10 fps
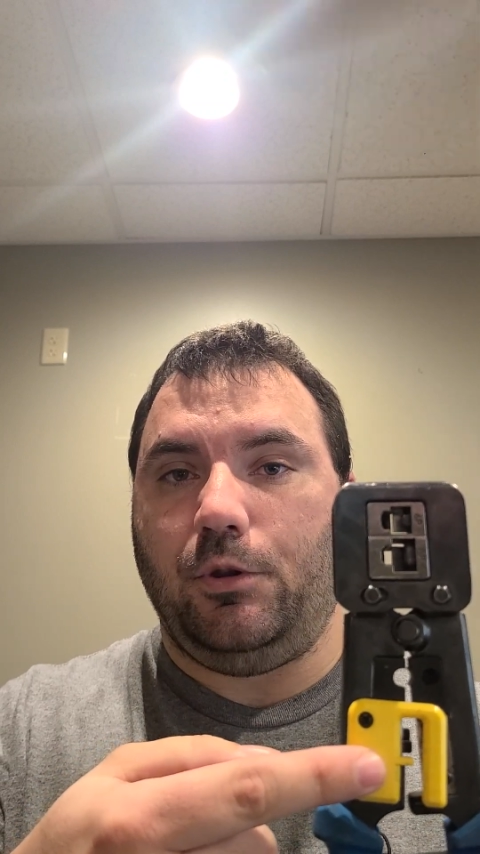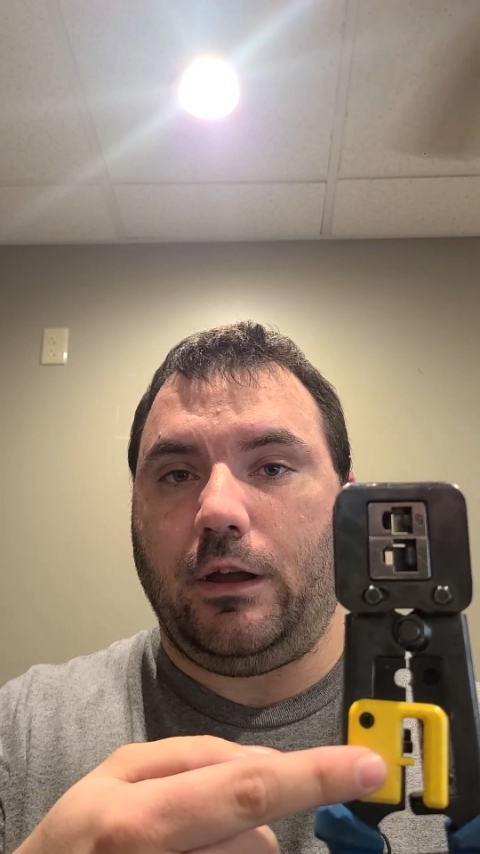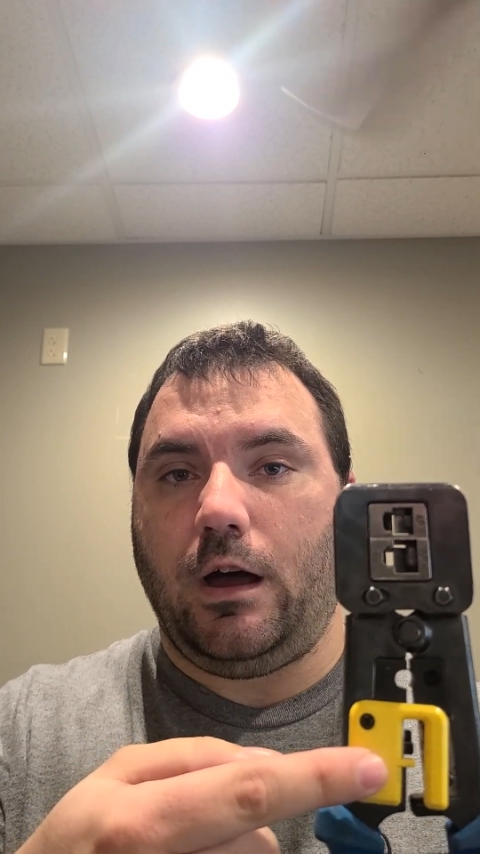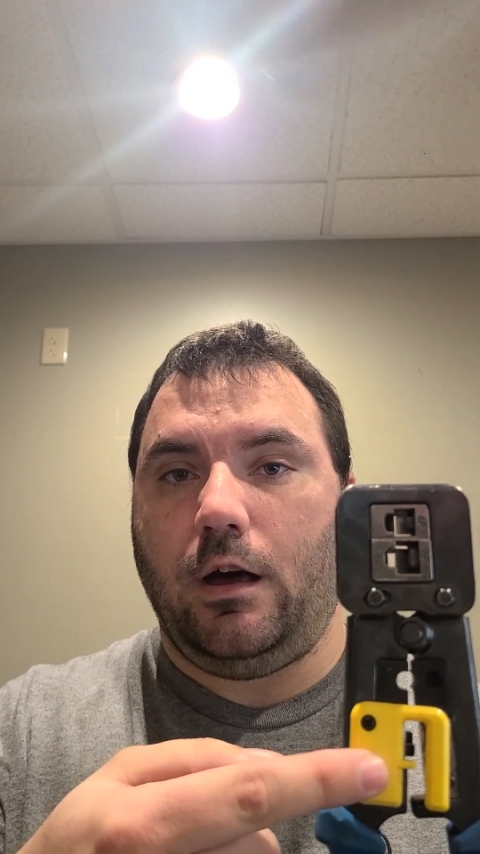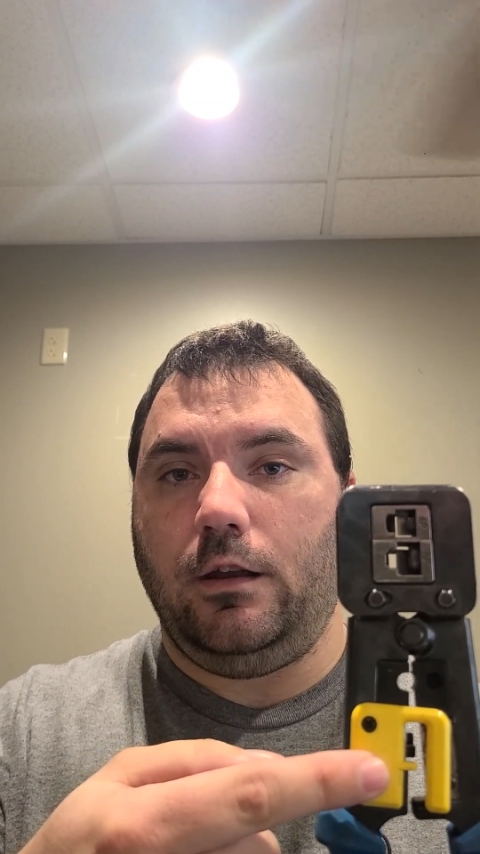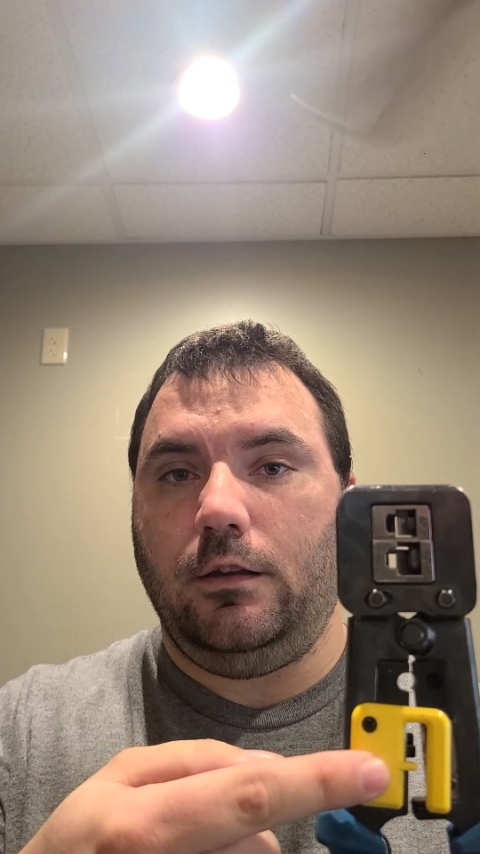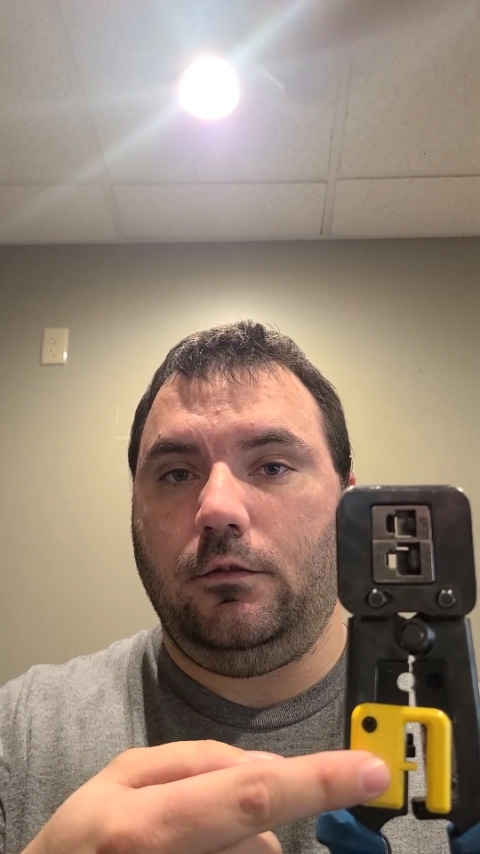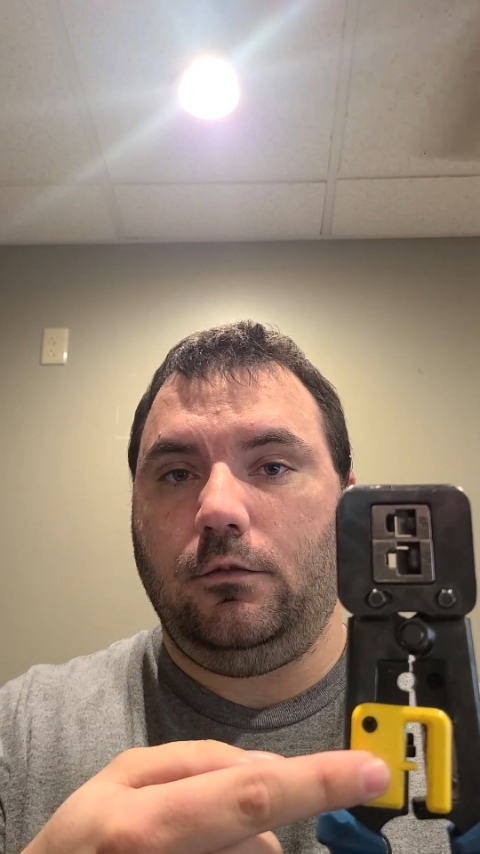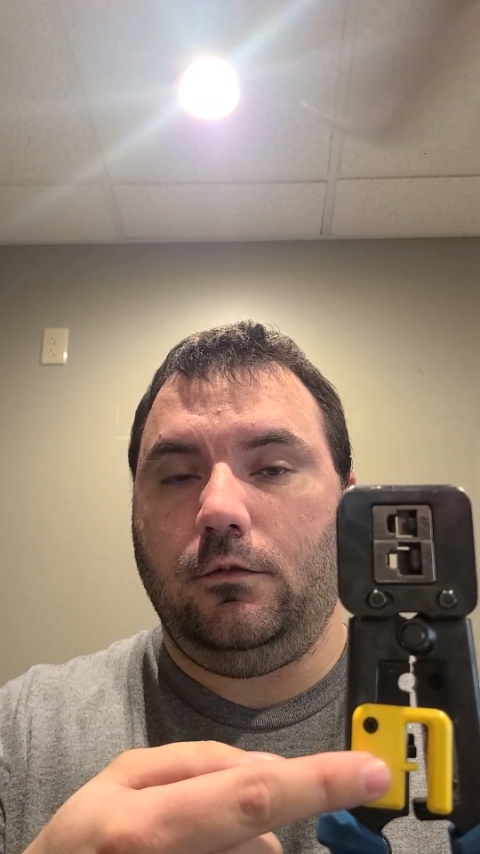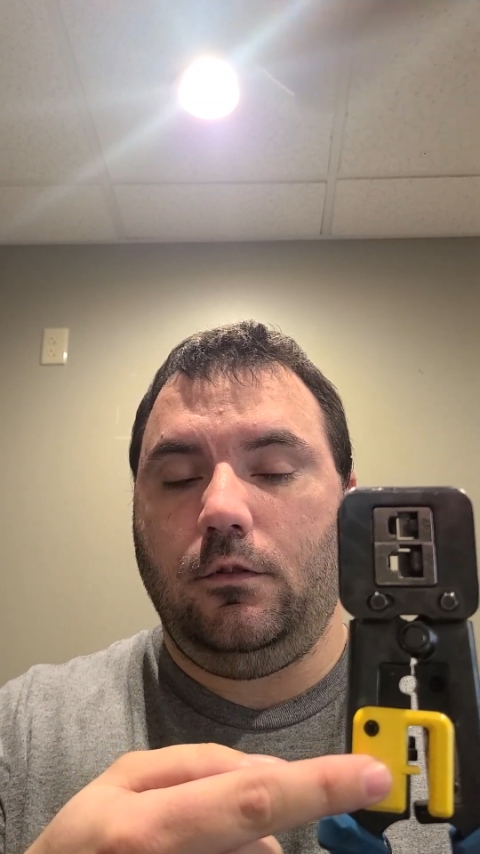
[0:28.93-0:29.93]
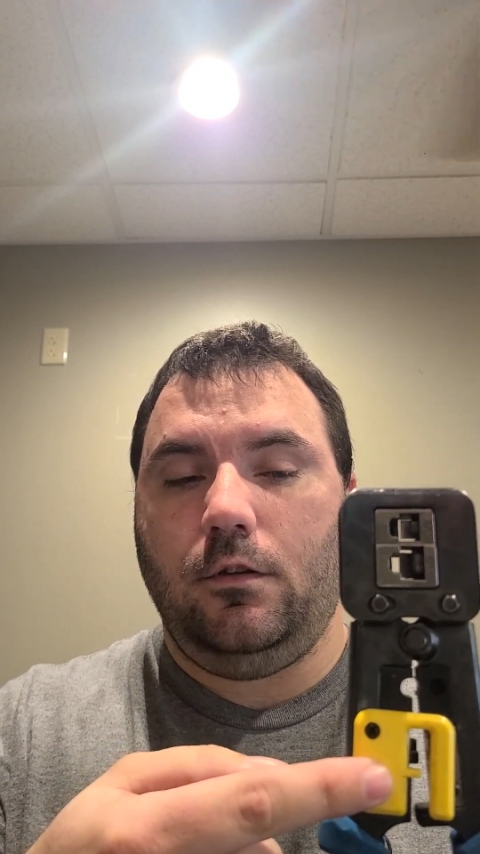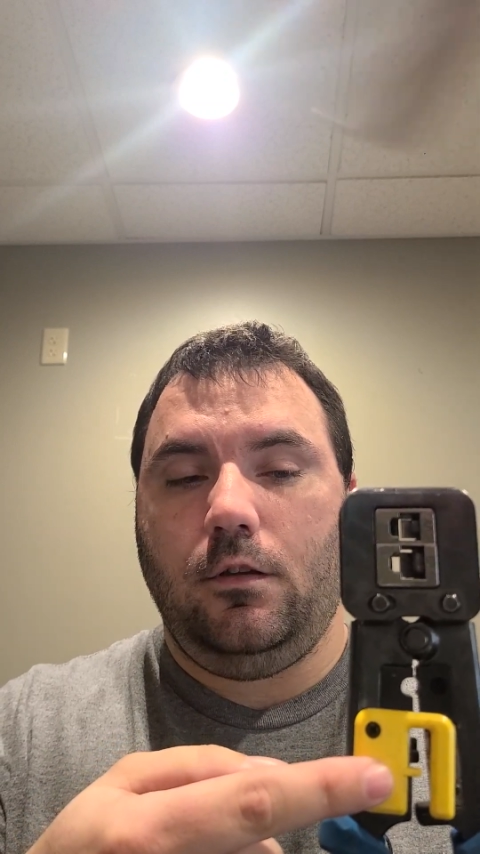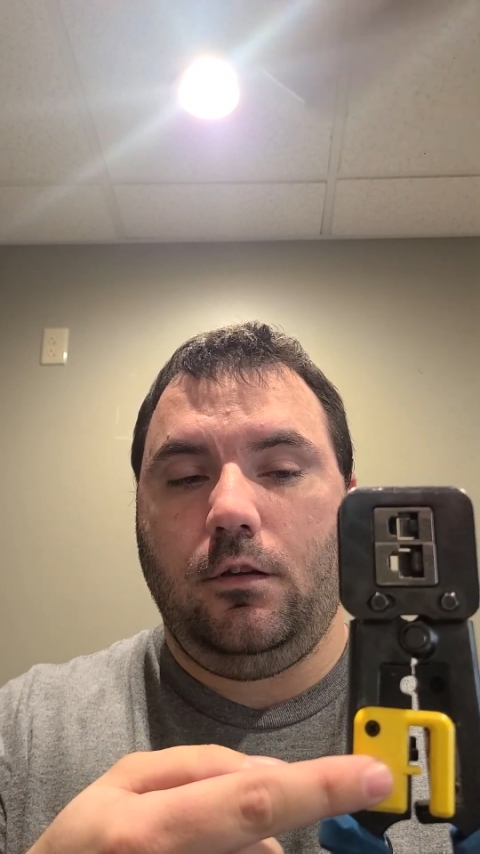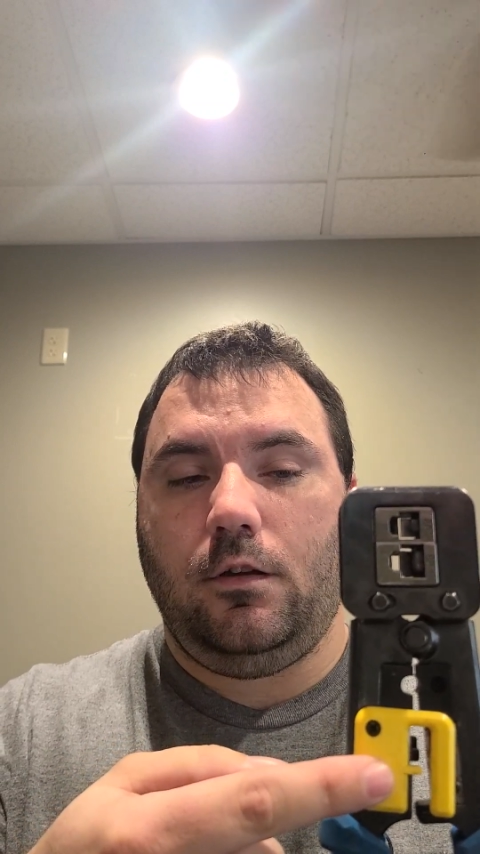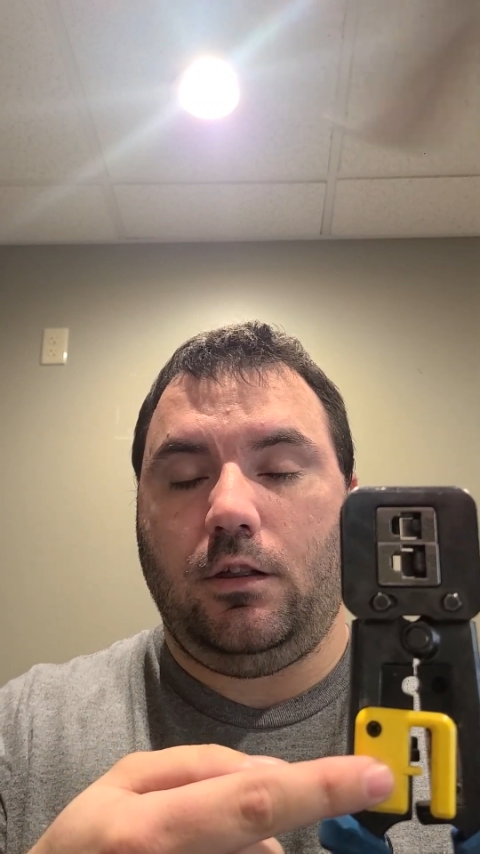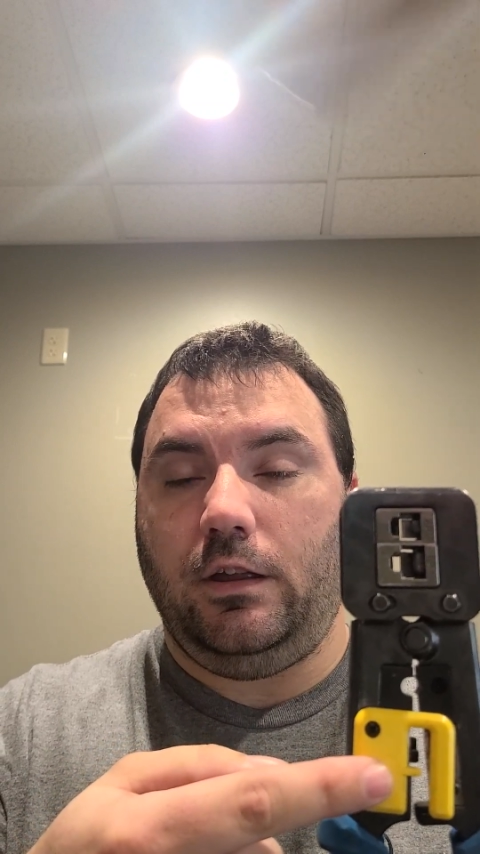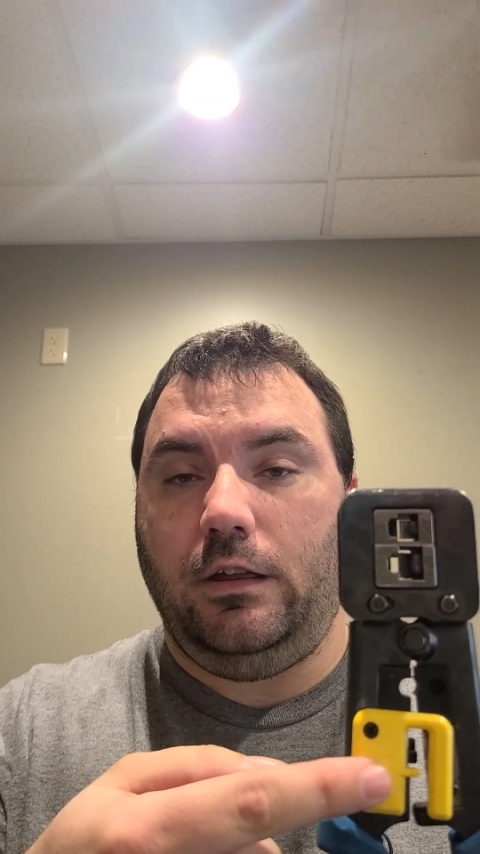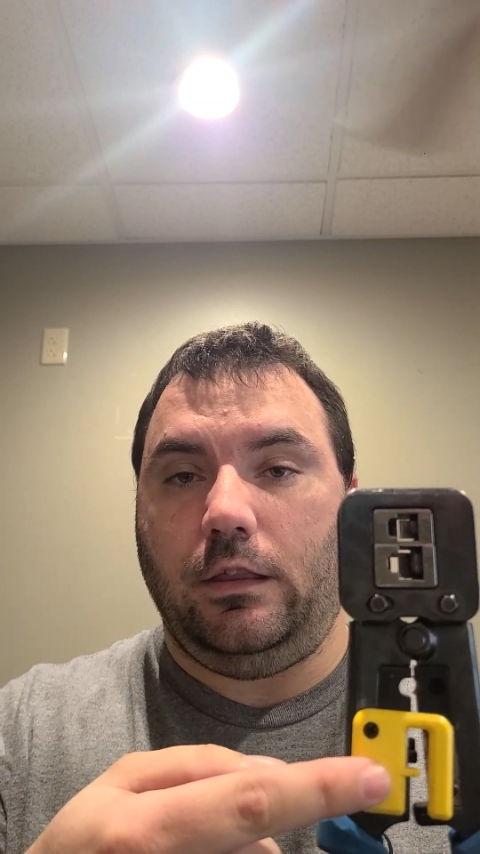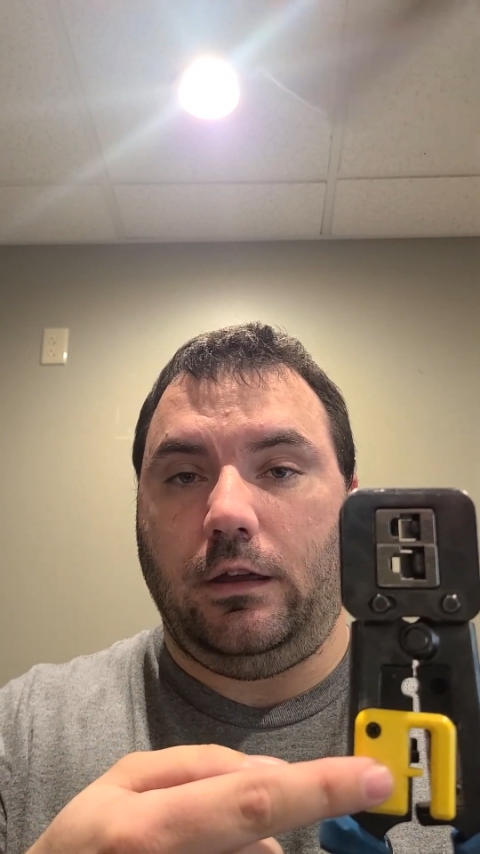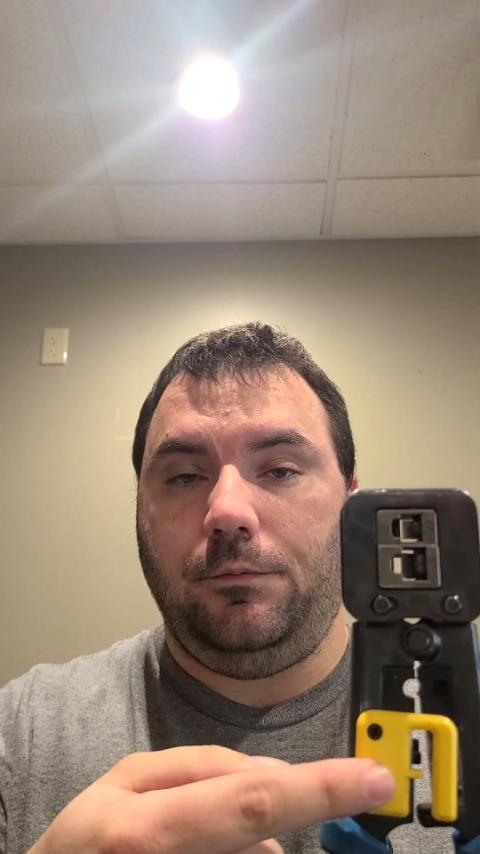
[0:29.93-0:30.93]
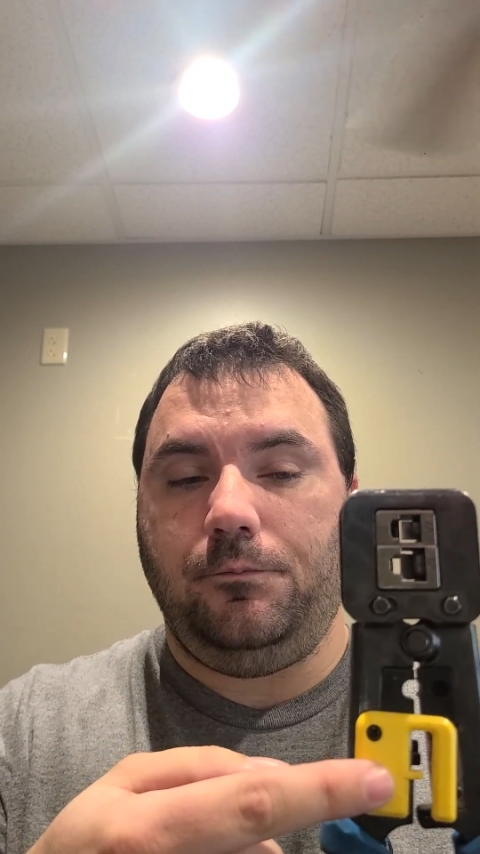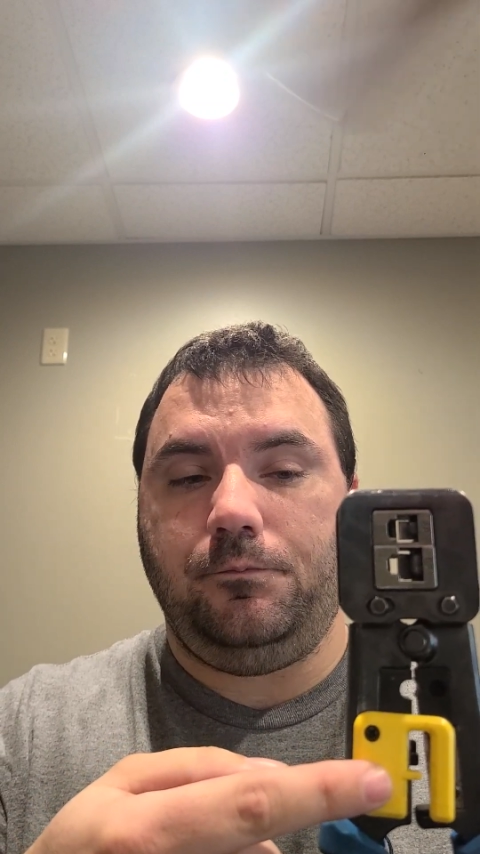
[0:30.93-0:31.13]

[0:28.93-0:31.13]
to cut it cleanly.